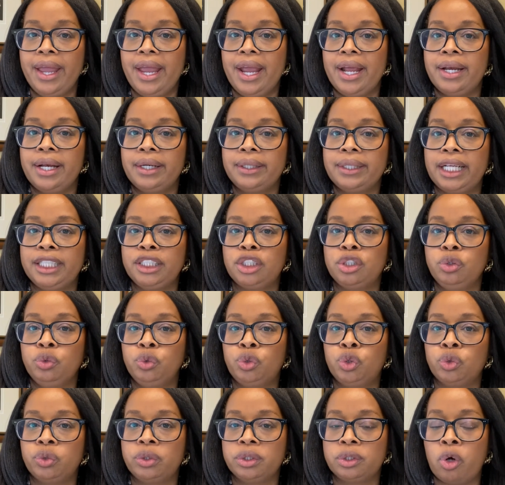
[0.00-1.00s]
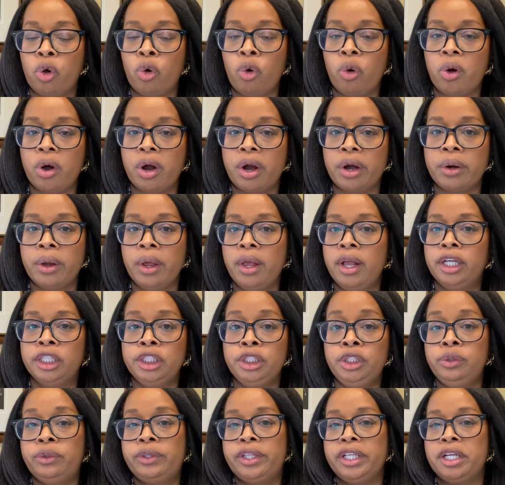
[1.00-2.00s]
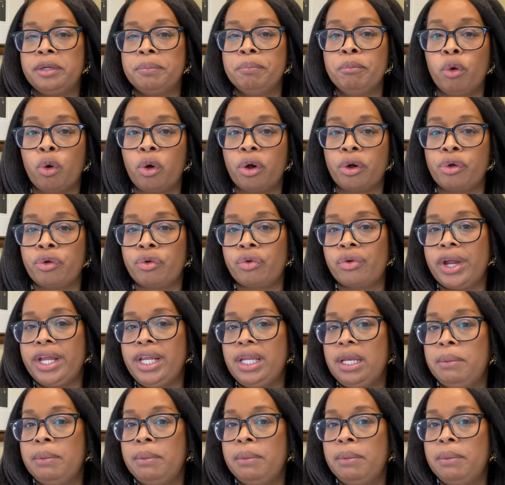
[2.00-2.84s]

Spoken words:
in a nice neutral decor. You think more crate